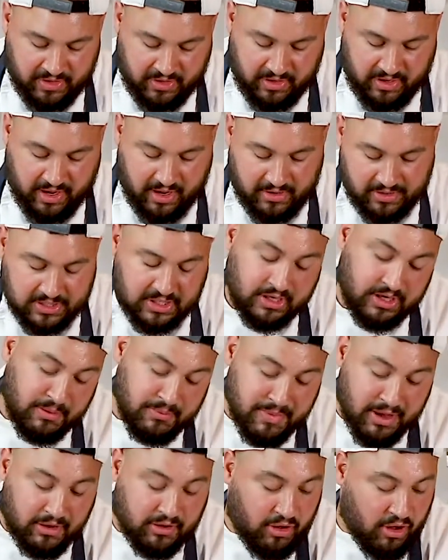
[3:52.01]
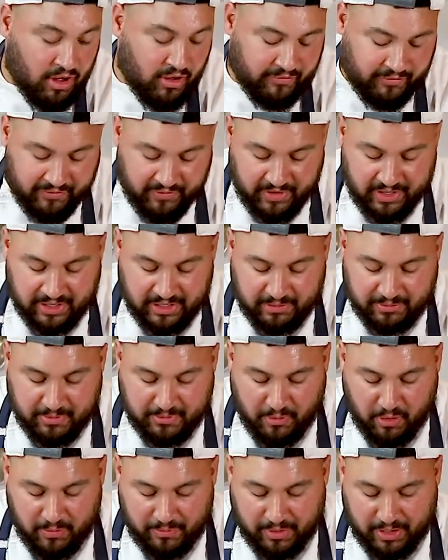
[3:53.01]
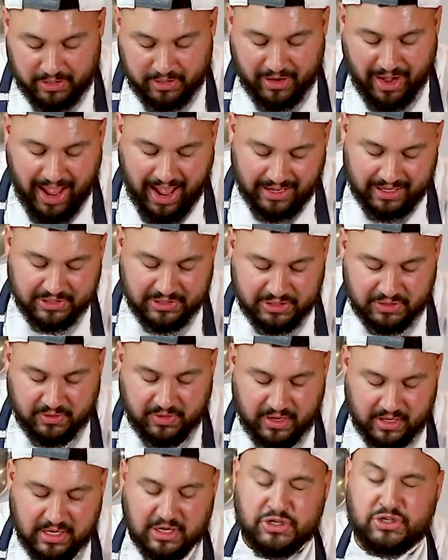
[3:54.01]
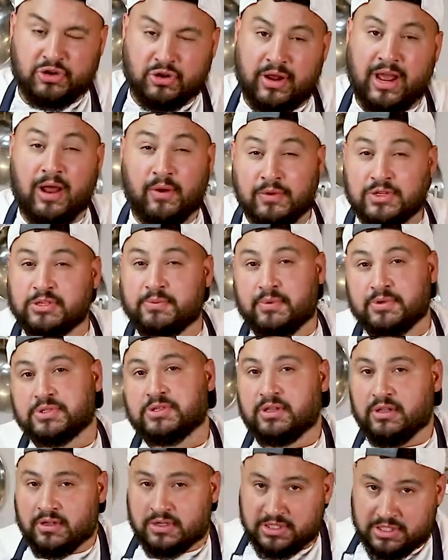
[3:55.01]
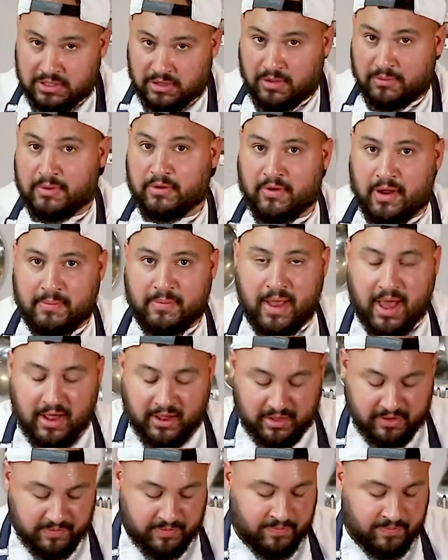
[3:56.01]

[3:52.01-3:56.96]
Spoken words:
Okay, so I'm gonna melt off a little bit more butter, add it to here, and I'll show you how it's supposed to look. So I'll be right back.